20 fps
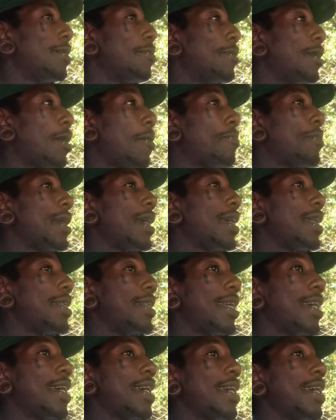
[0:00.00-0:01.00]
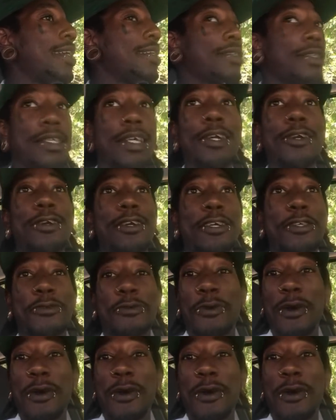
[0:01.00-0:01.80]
but I'm being dead serious.